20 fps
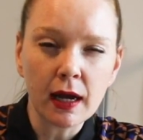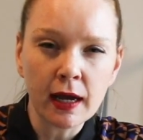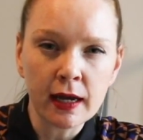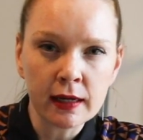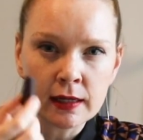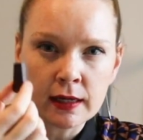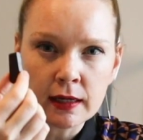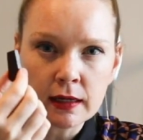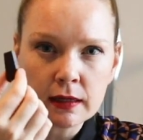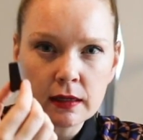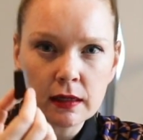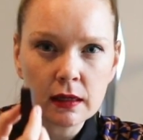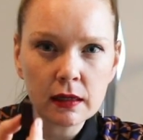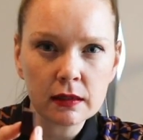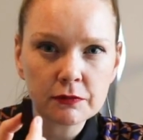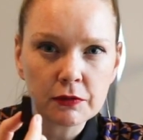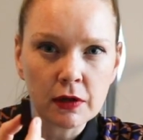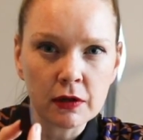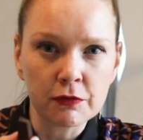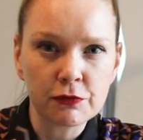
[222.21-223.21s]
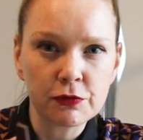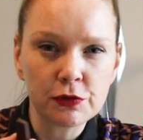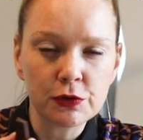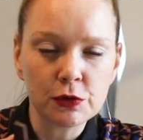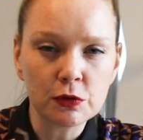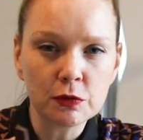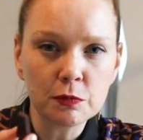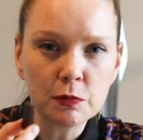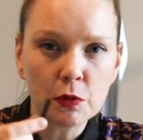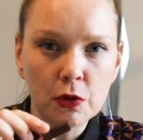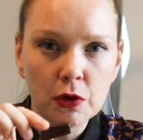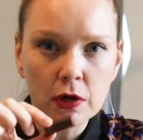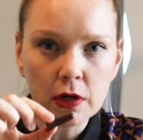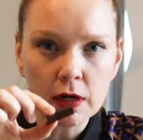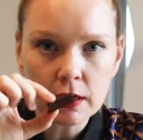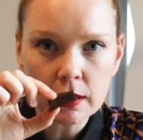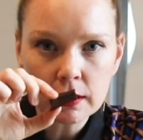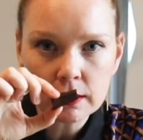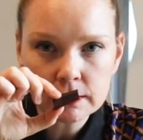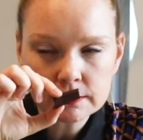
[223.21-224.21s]
I get a few
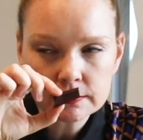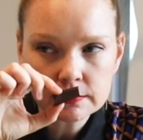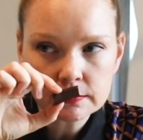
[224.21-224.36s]
more